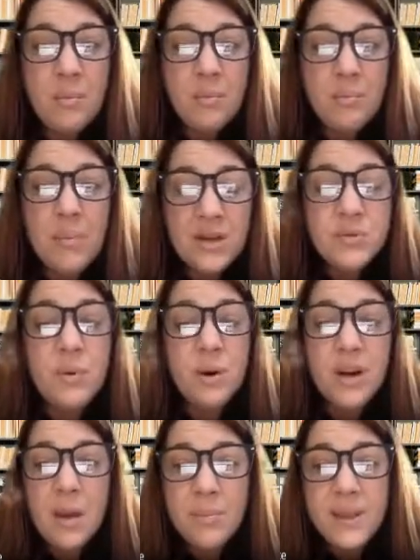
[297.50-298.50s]
much more
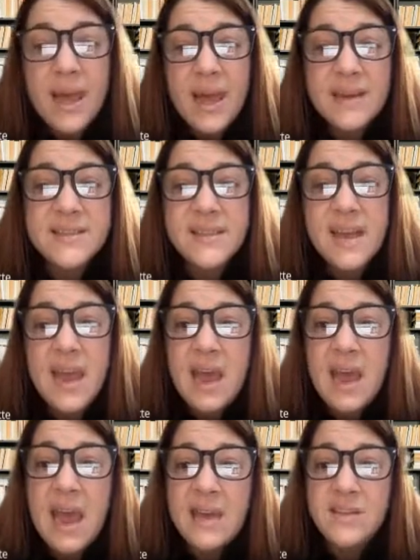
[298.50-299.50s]
complex,
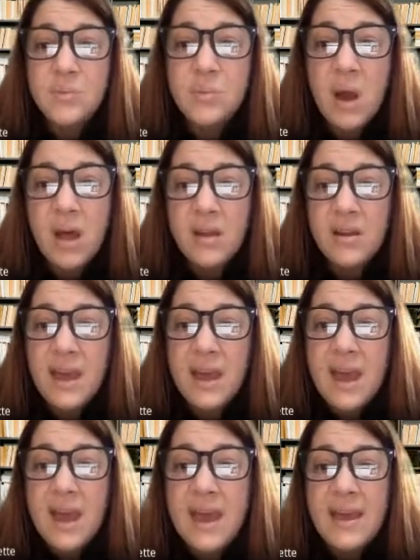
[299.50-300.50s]
as well
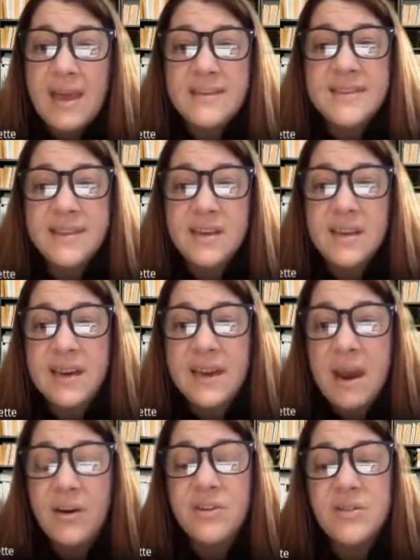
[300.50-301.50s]
as the
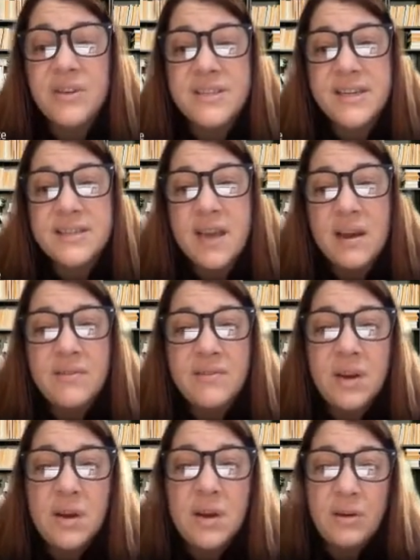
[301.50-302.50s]
characteristics of
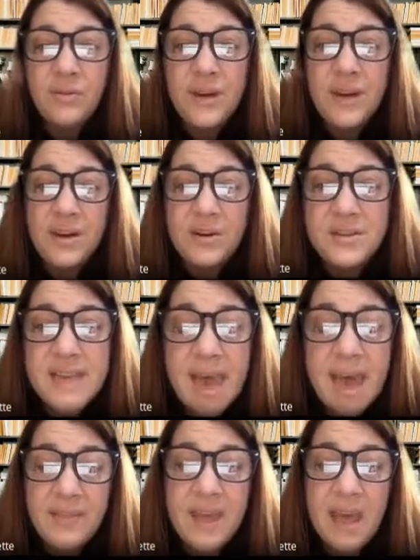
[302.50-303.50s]
readers
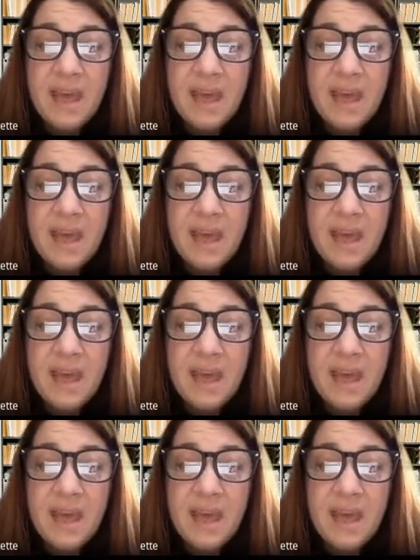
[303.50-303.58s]
at that